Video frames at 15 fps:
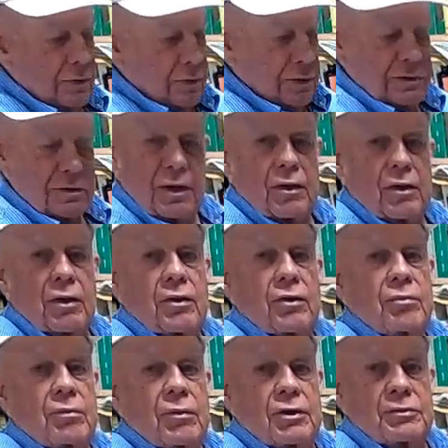These
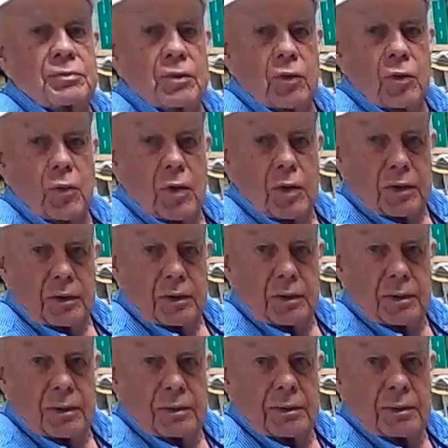held much more water,
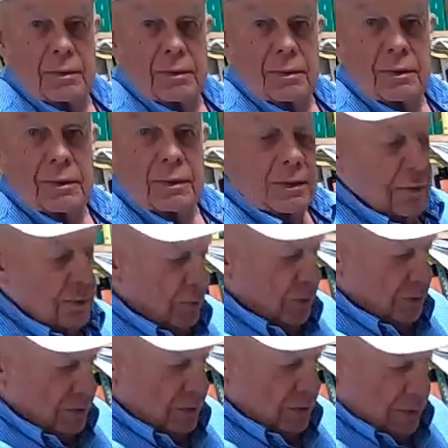
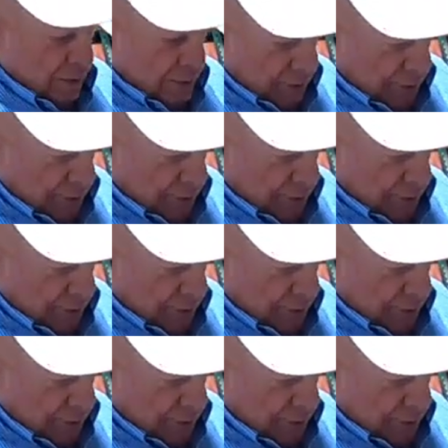which